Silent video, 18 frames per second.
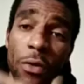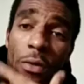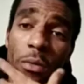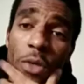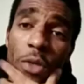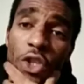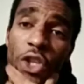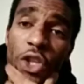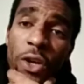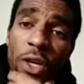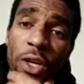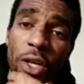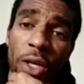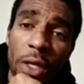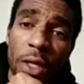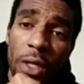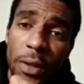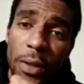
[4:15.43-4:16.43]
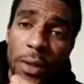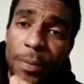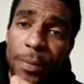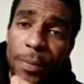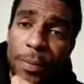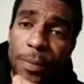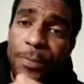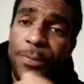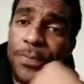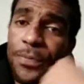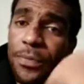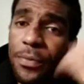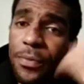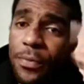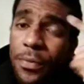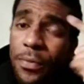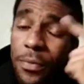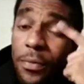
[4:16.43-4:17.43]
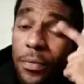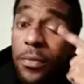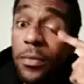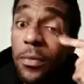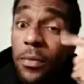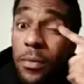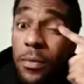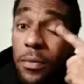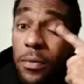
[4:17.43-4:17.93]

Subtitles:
try and like go back, like the